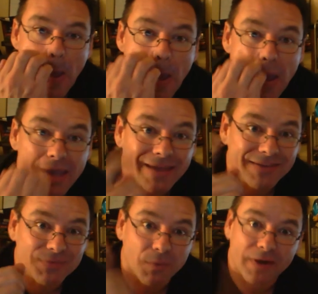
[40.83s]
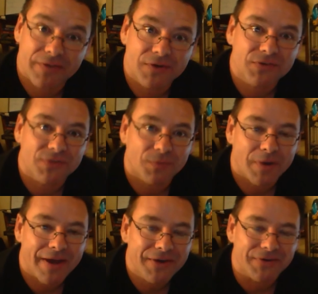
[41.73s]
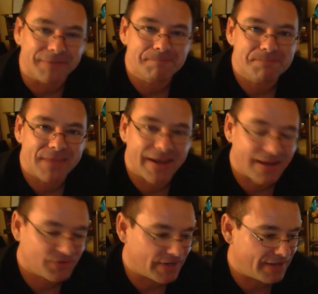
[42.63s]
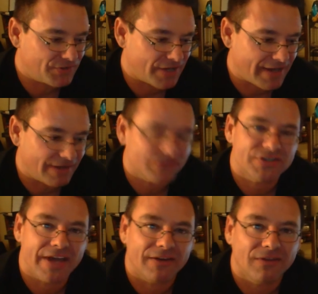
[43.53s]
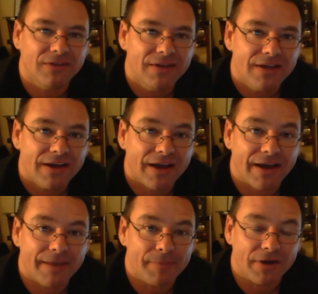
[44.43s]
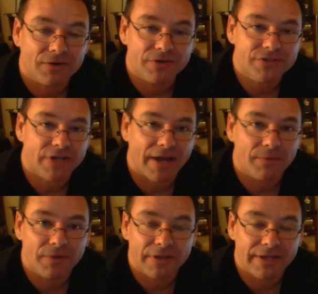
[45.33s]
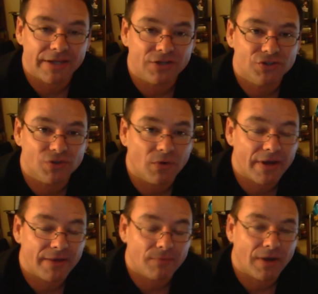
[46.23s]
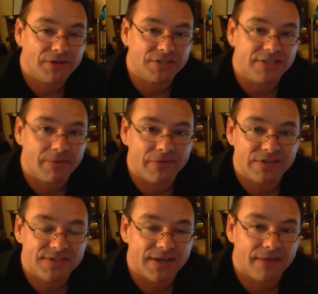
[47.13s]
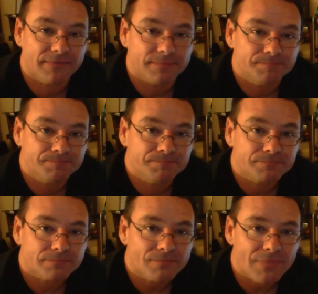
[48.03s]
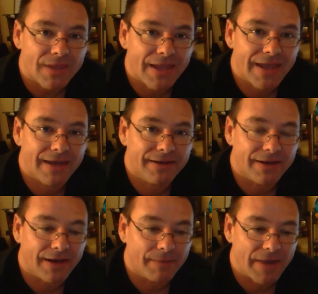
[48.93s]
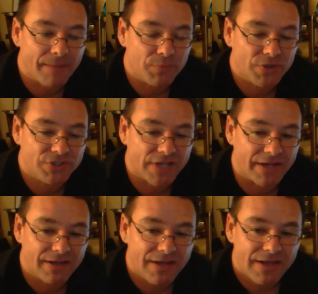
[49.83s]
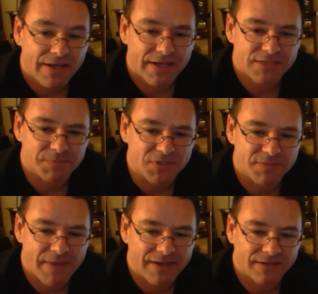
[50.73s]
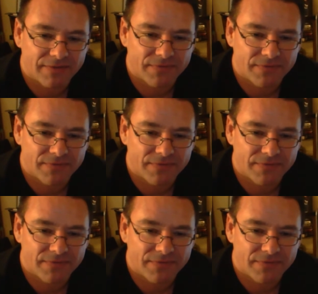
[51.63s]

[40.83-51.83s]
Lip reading: is one of those 100. And actually, I check out his channel. I'm a Christian. I really enjoy watching some of his stuff, and I appreciate his perspective.